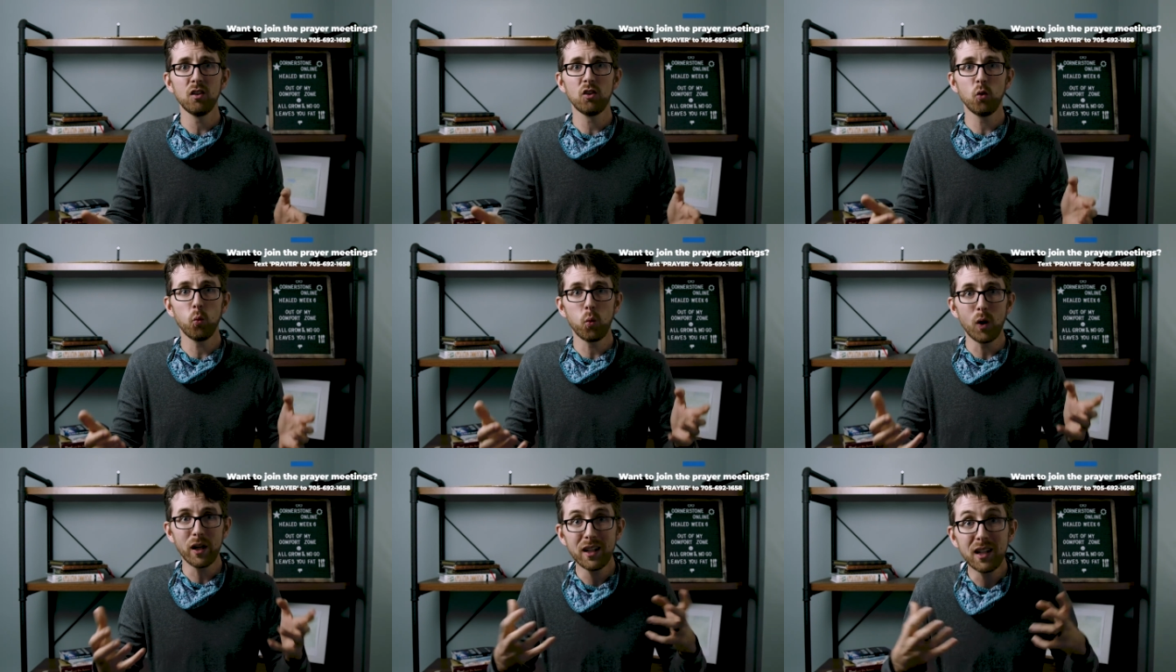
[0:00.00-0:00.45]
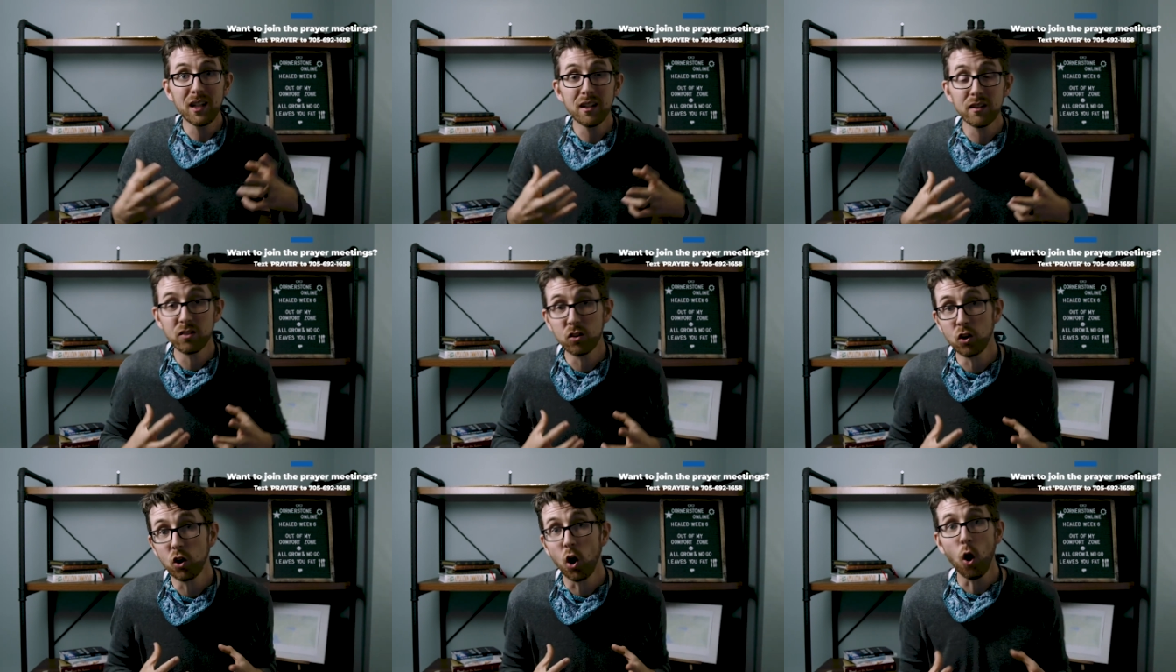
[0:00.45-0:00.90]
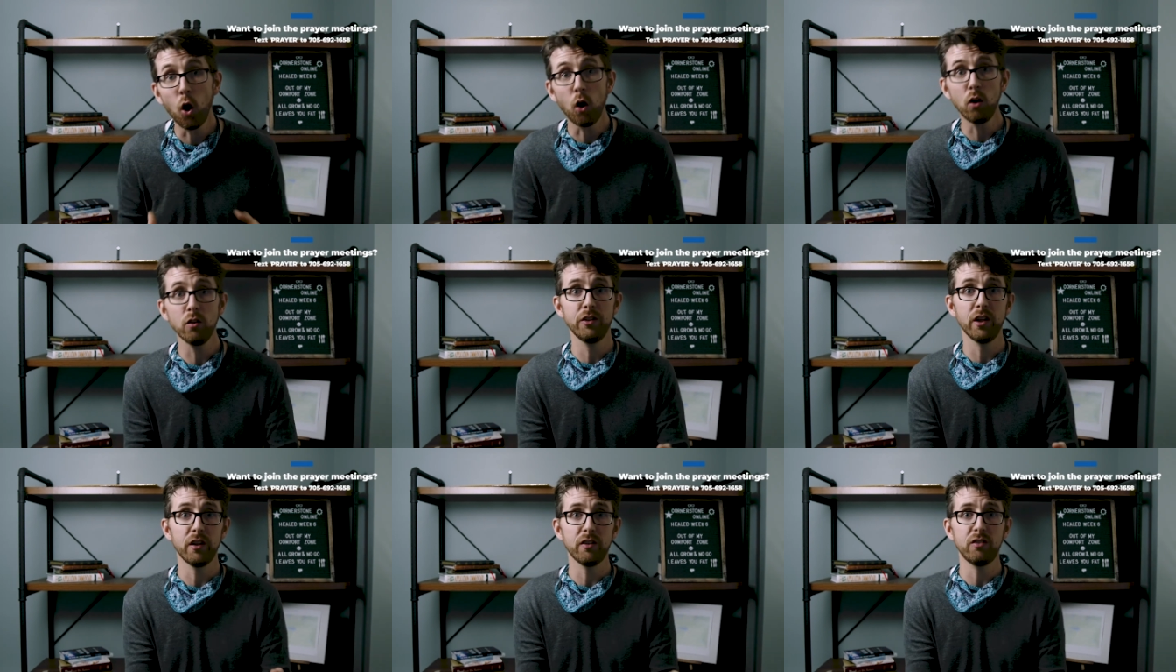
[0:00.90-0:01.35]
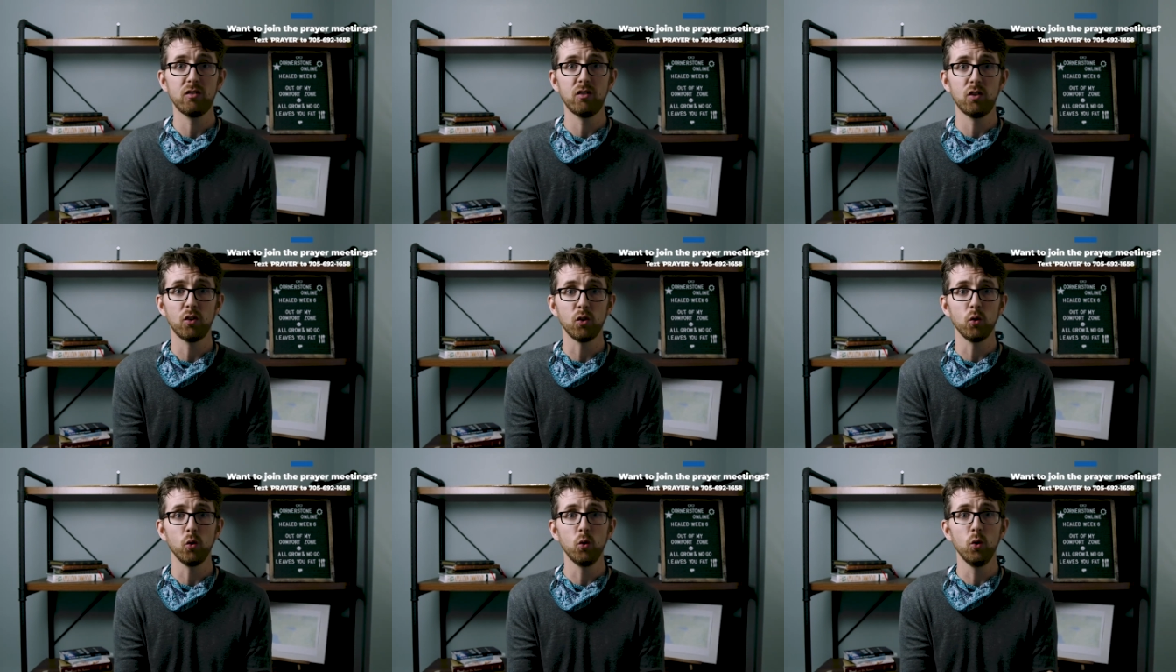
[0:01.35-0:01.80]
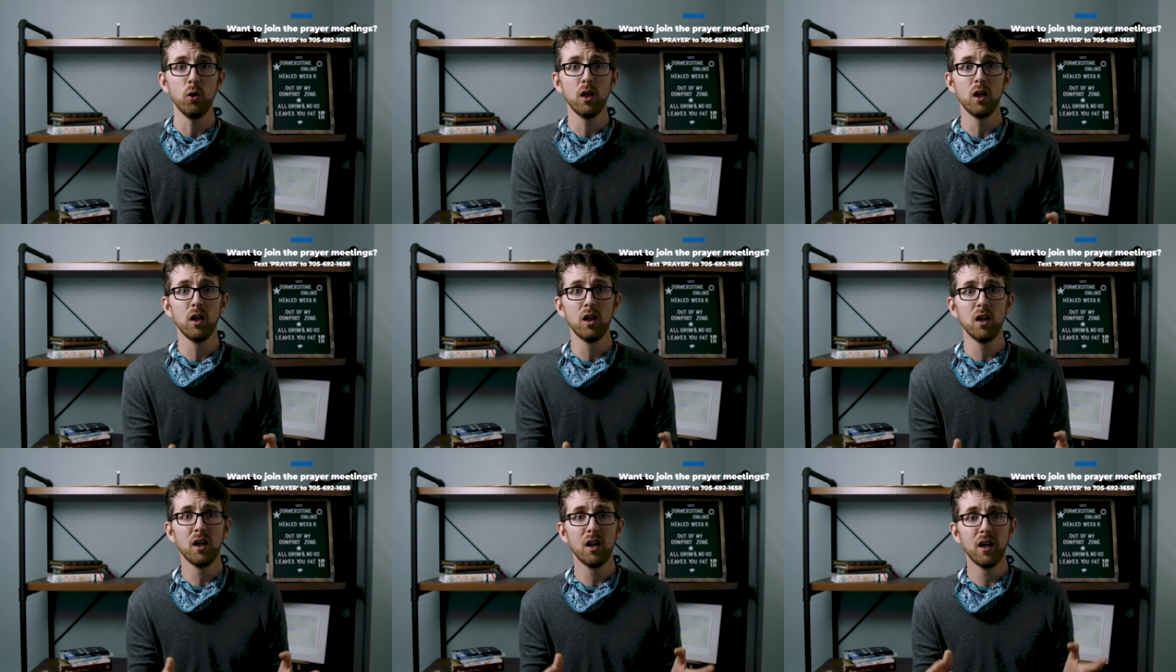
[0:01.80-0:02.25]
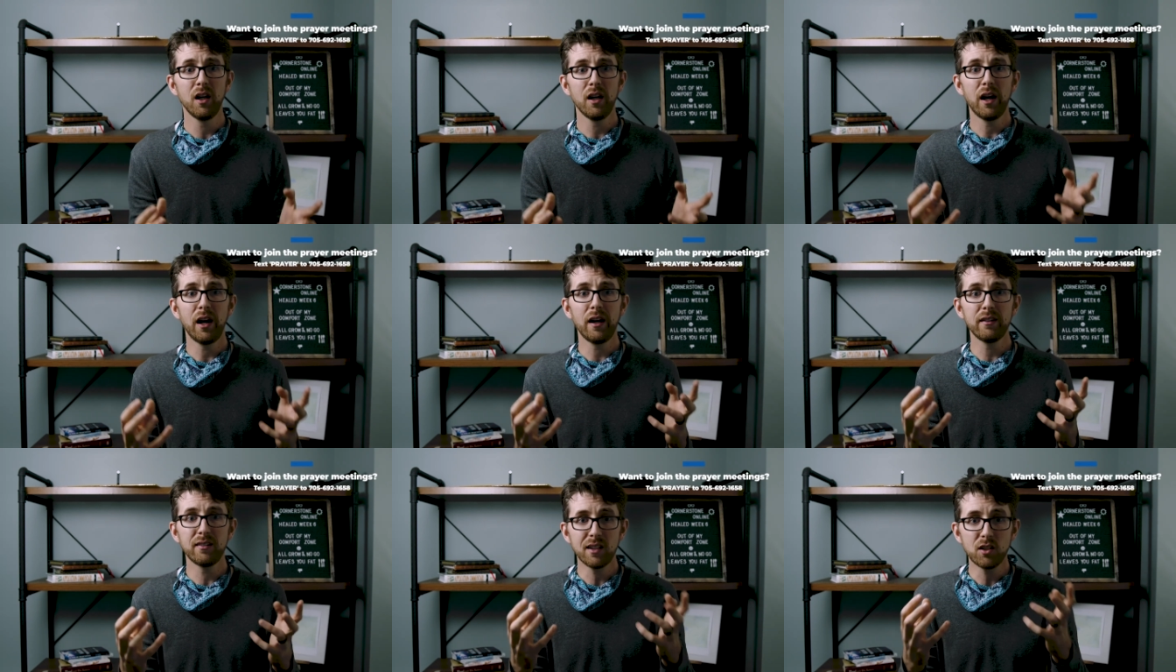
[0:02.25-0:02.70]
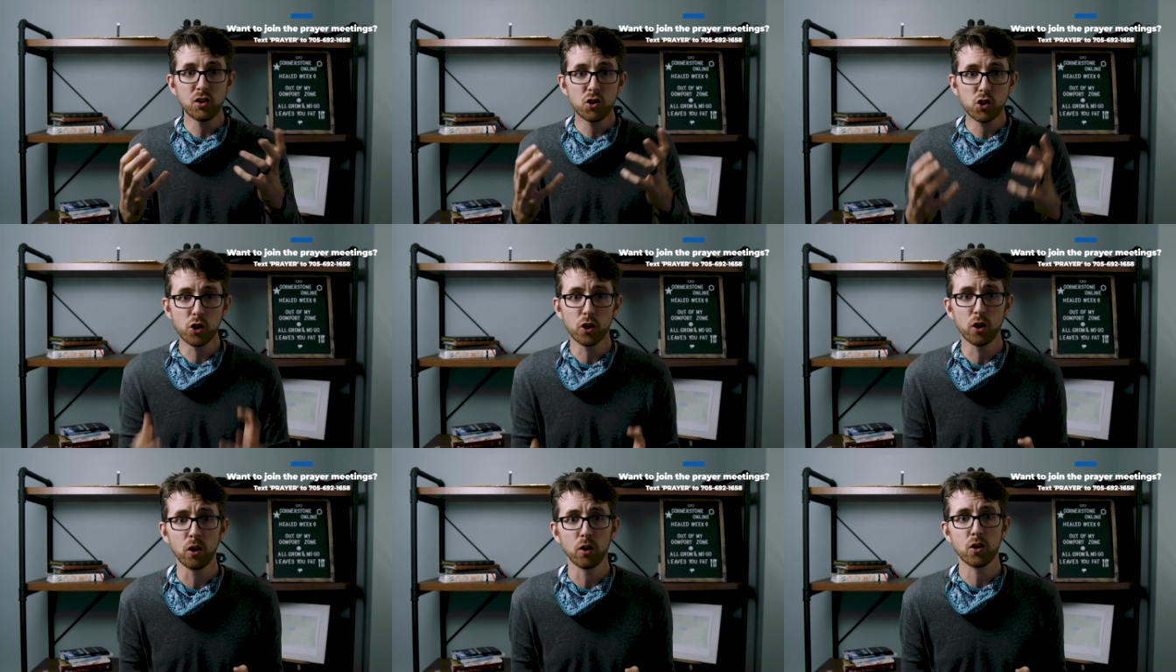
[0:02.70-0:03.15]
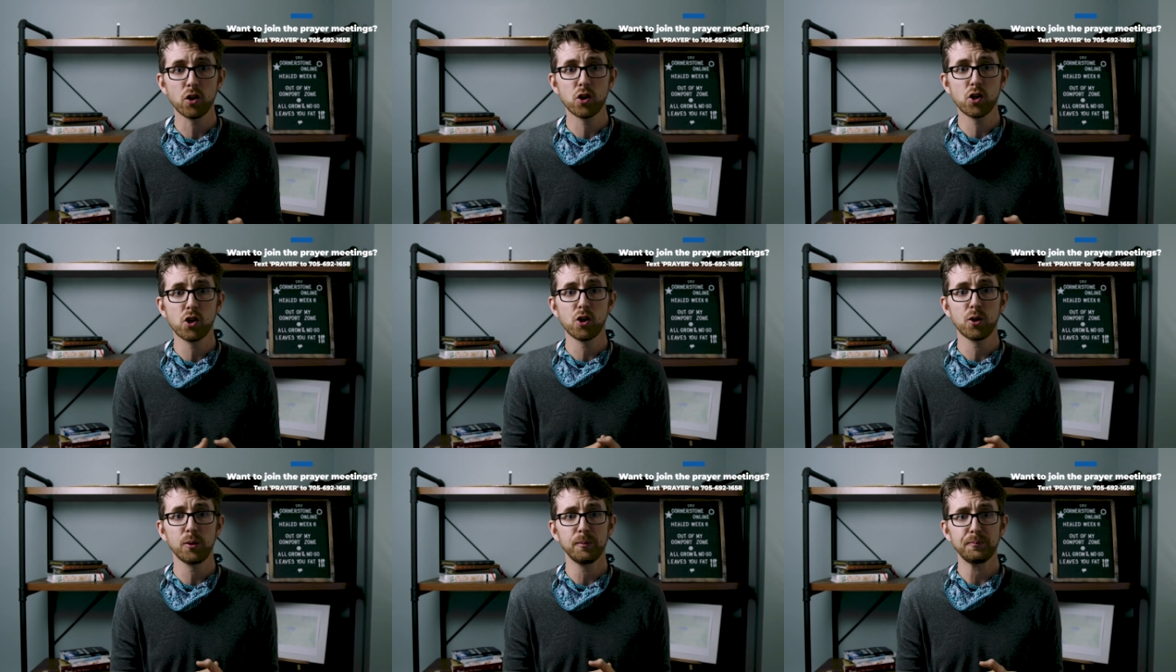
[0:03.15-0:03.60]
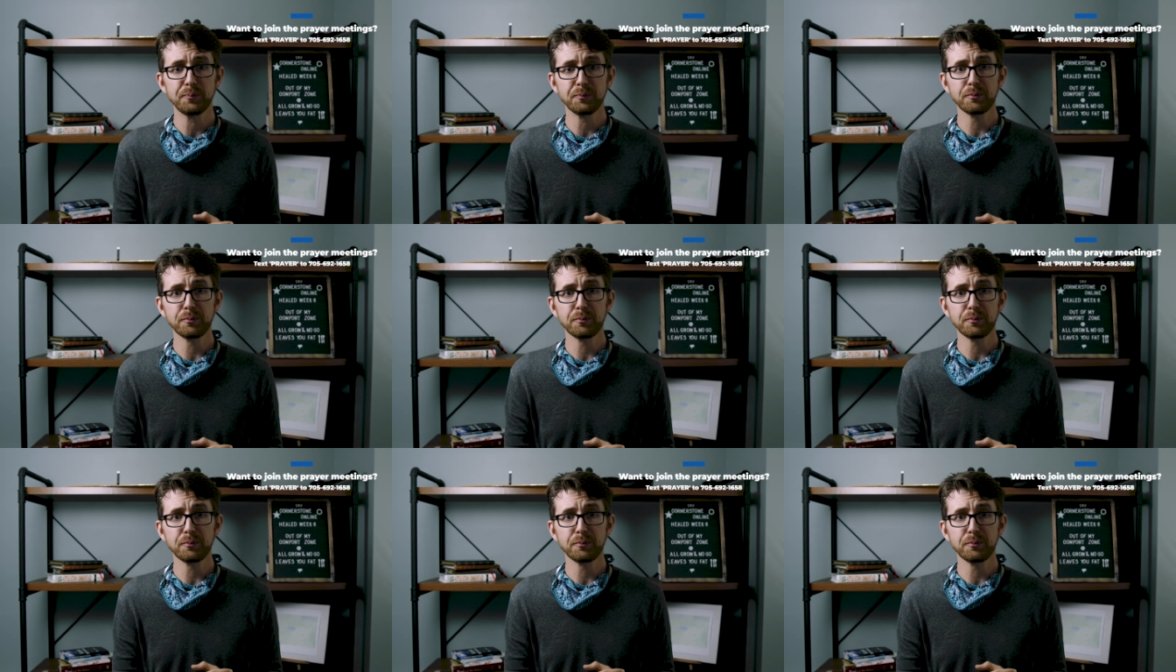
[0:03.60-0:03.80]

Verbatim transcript: to what He has called us to as a church.